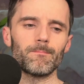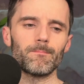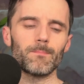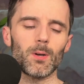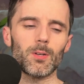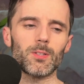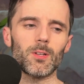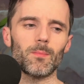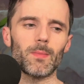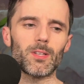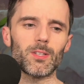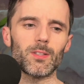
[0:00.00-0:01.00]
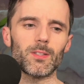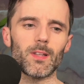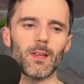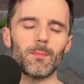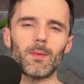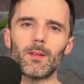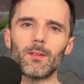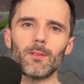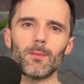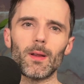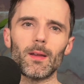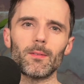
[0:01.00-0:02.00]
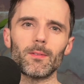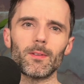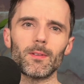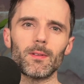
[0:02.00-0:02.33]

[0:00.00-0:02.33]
personal mission statement around